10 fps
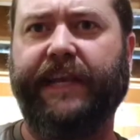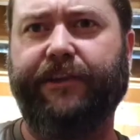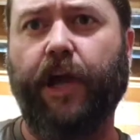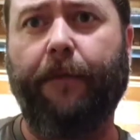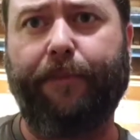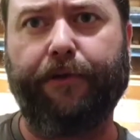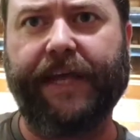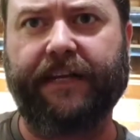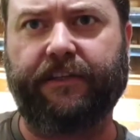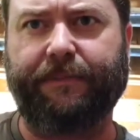And y'all both
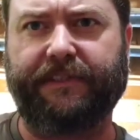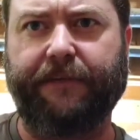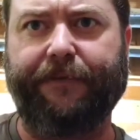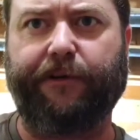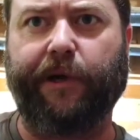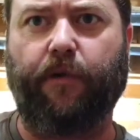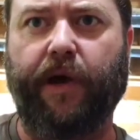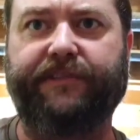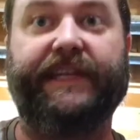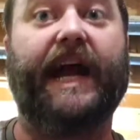had a specific
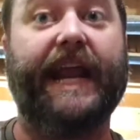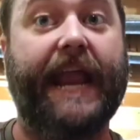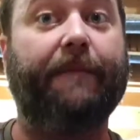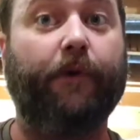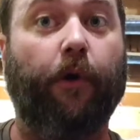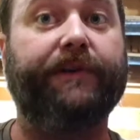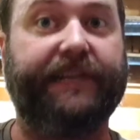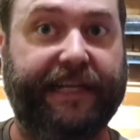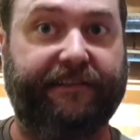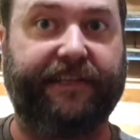request, and I am going
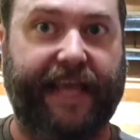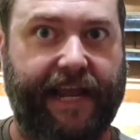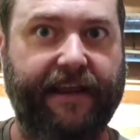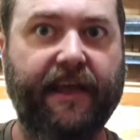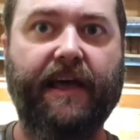to get to that.